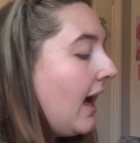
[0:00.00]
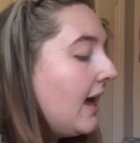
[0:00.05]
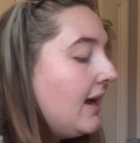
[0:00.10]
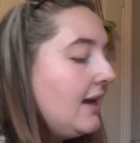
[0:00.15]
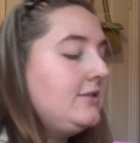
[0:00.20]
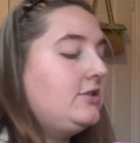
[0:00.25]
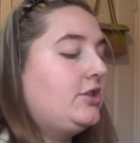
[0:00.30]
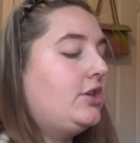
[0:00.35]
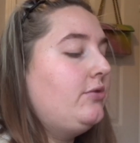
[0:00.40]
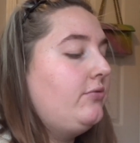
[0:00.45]

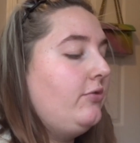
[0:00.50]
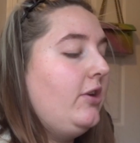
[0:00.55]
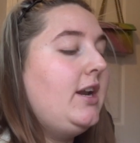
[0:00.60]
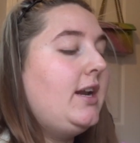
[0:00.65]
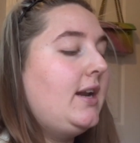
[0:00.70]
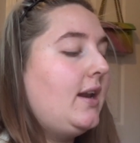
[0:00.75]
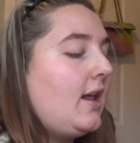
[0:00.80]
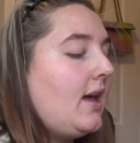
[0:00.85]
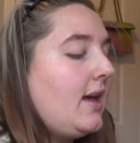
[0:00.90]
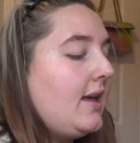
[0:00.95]
I do
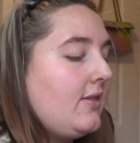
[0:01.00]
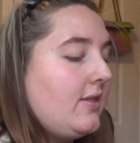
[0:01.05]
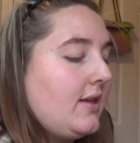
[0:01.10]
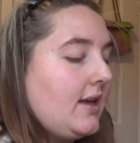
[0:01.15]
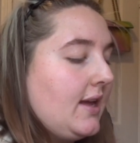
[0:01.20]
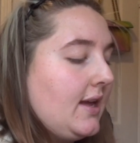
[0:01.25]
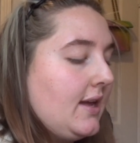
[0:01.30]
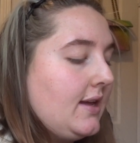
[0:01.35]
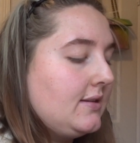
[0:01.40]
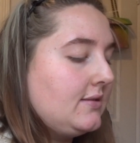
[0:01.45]
really like
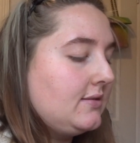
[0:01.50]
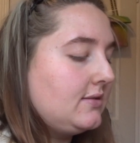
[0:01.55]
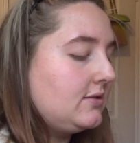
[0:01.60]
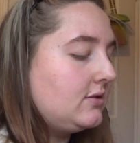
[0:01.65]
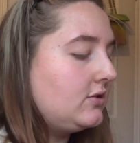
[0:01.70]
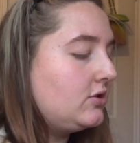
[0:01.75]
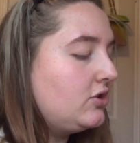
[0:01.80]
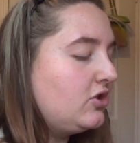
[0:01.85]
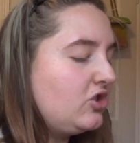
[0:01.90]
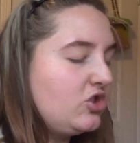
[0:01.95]
these.
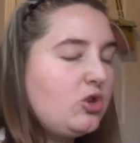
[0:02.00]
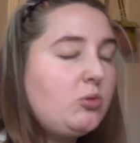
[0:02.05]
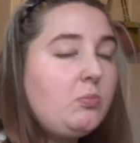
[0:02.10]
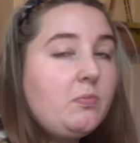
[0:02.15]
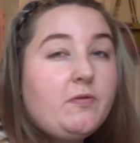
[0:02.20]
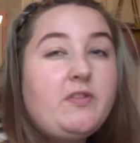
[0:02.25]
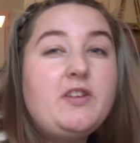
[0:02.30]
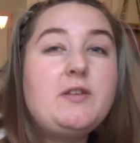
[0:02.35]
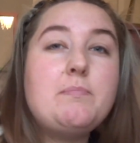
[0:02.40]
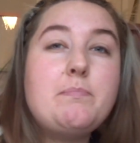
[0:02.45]
There's
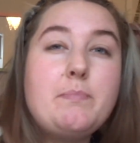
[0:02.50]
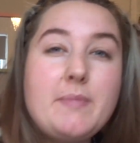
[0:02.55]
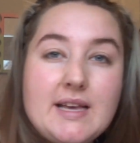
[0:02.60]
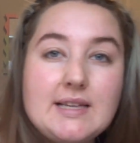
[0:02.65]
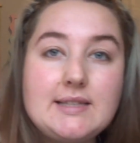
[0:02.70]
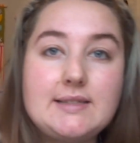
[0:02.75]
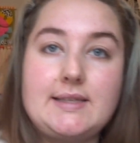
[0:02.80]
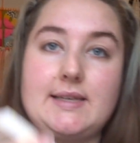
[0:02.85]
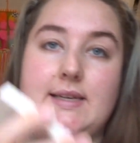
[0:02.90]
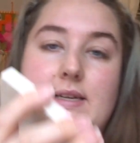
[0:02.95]
something
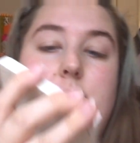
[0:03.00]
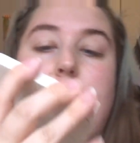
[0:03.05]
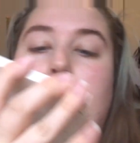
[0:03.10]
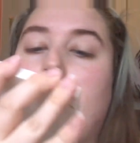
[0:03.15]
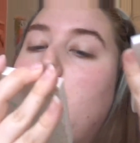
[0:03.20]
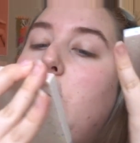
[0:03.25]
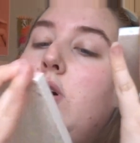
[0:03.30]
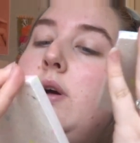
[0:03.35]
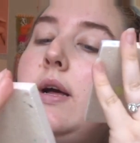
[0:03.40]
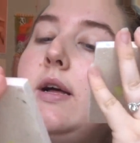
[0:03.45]
missing,
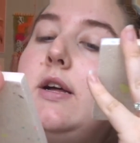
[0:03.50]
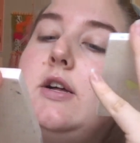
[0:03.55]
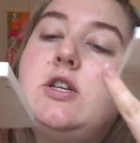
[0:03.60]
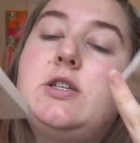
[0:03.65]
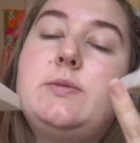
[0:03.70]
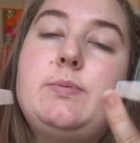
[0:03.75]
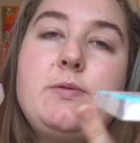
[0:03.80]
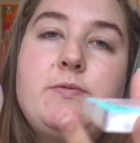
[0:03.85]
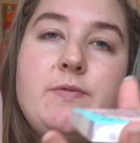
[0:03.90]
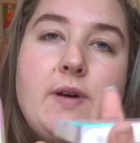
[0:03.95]
but
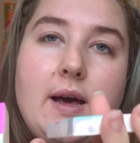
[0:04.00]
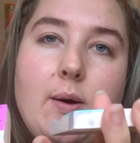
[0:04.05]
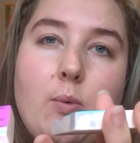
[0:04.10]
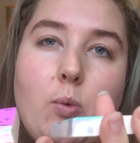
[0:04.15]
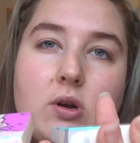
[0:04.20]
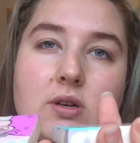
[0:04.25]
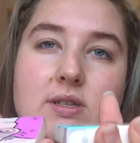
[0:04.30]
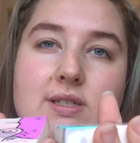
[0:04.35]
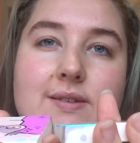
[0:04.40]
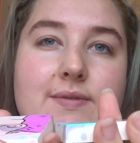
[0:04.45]
to be fair,
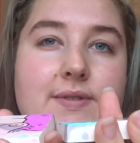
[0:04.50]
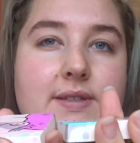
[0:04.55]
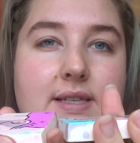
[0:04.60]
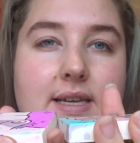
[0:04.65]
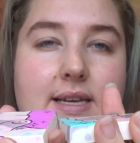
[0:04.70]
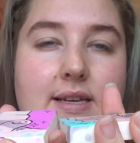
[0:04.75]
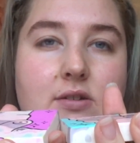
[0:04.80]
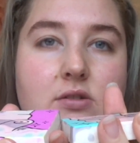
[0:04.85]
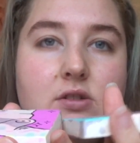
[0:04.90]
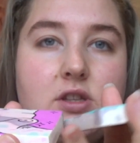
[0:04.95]
once I've
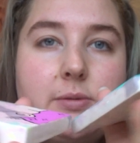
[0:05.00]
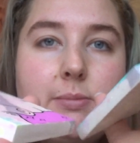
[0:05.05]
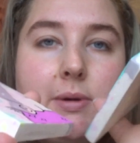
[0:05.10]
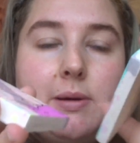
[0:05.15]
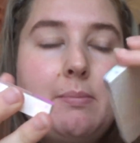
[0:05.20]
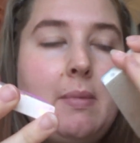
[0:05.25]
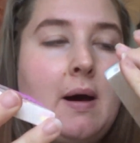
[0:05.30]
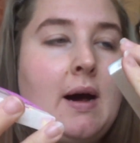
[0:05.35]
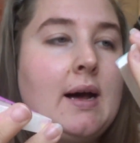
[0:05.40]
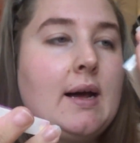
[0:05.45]
sealed them
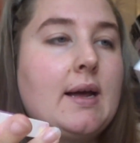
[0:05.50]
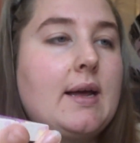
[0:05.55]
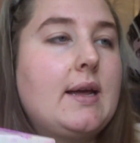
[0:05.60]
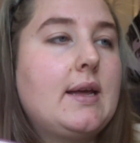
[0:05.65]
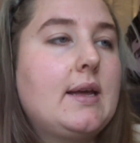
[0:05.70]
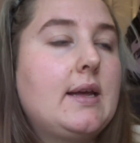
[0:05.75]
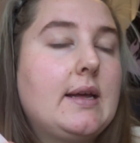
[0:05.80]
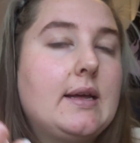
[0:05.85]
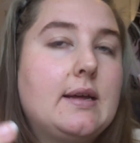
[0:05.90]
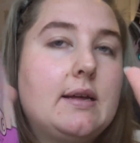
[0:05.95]
it
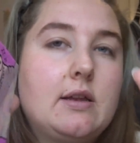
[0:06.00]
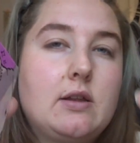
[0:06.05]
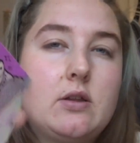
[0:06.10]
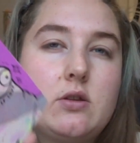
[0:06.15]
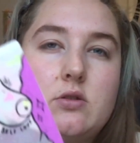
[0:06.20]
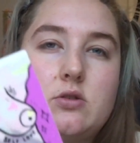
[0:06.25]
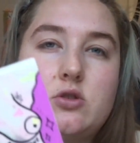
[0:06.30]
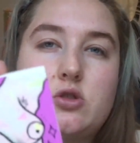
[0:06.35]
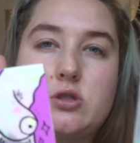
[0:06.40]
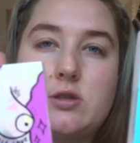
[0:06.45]
might
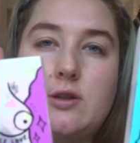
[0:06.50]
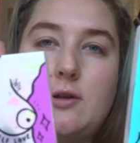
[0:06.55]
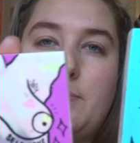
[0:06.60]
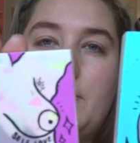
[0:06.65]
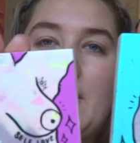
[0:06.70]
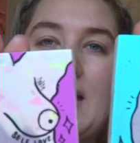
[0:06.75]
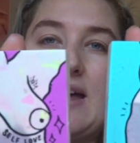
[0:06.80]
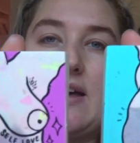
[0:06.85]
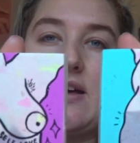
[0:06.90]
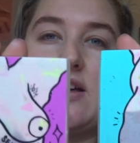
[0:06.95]
just look
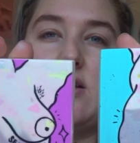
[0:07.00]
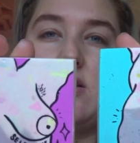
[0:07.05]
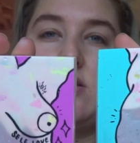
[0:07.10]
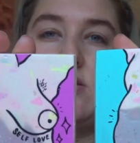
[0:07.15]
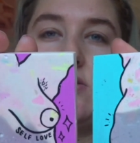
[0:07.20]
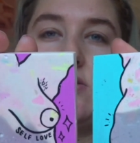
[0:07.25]
better.